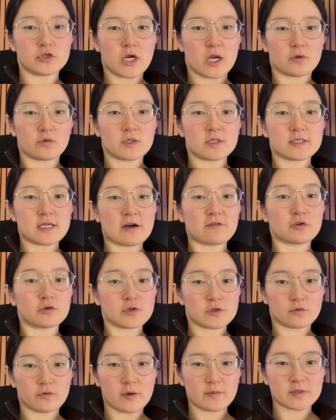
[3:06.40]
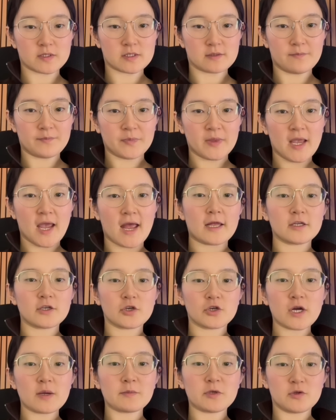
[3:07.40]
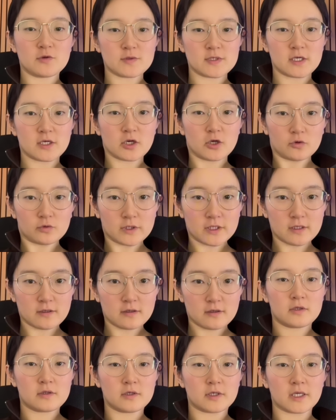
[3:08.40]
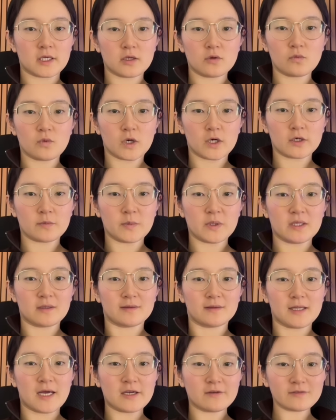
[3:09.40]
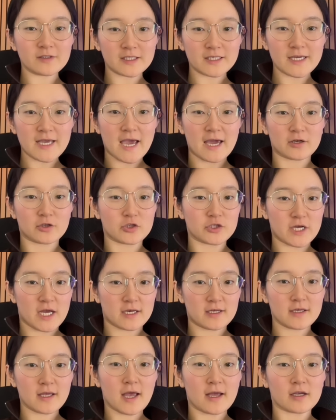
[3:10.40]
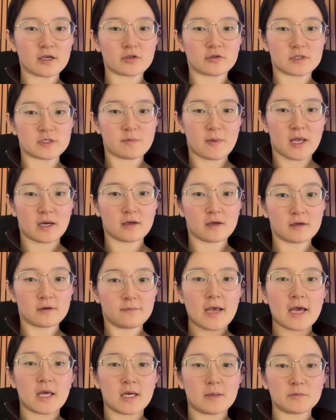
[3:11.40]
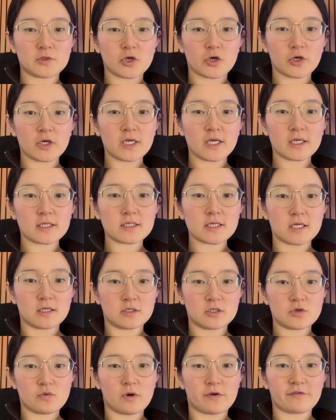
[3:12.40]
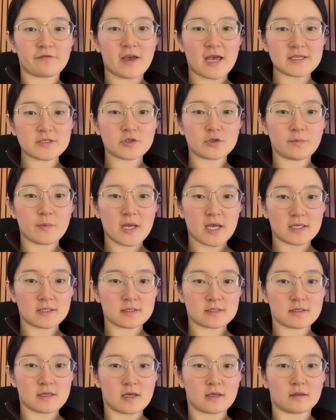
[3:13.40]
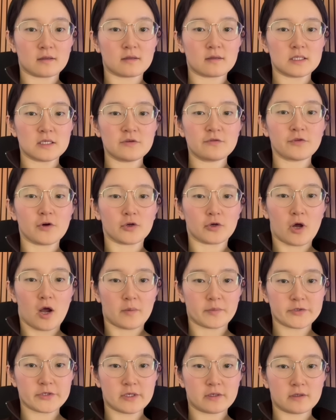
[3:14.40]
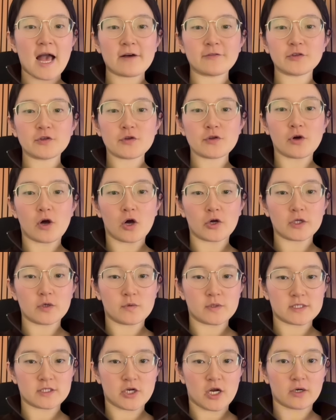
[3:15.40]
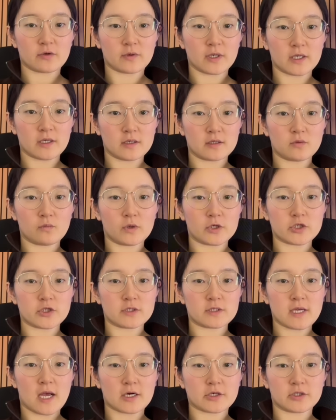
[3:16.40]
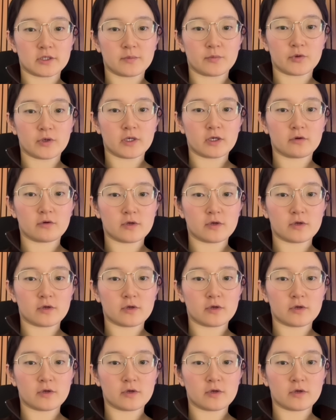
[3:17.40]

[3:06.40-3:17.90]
generate several scripts. And here I'm using Cody, the keyword being lively, energetic, and charismatic. And I'm turning it into a faster pace than default option. After the audio is generated, which is actually pretty